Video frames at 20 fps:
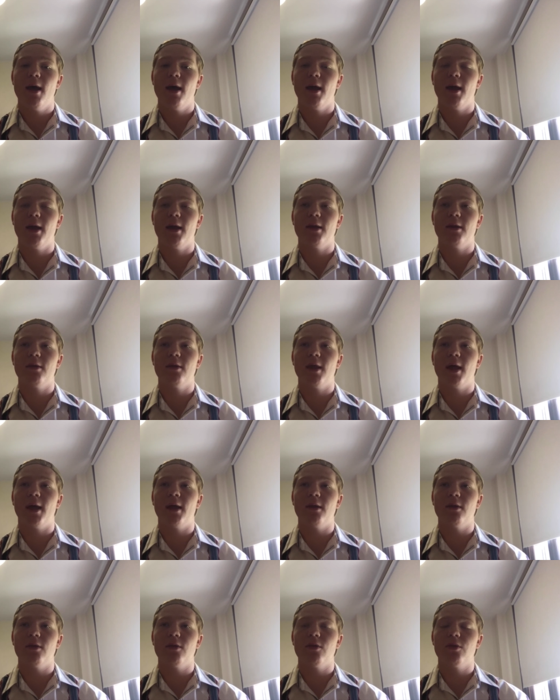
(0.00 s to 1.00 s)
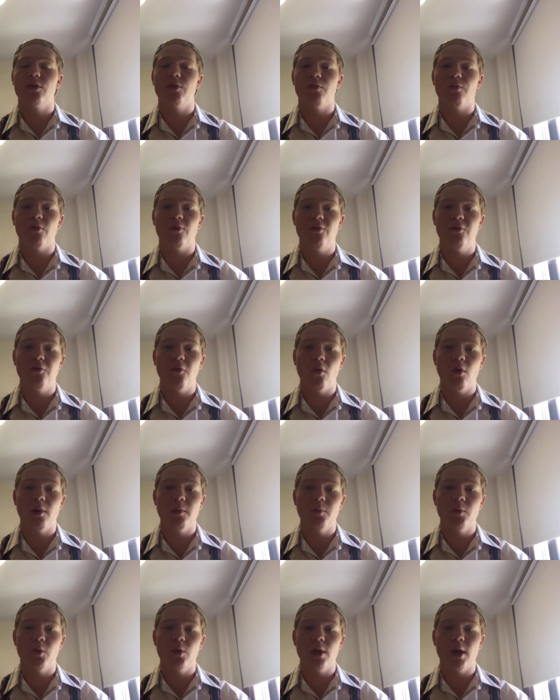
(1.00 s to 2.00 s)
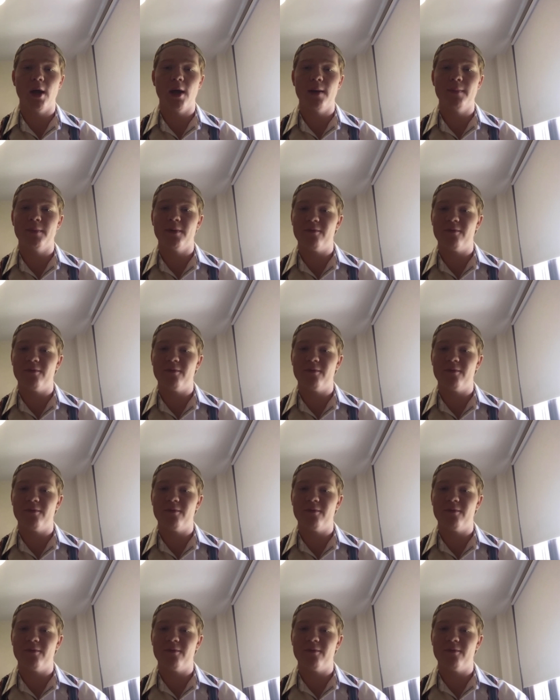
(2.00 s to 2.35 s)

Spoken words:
and that the reform will come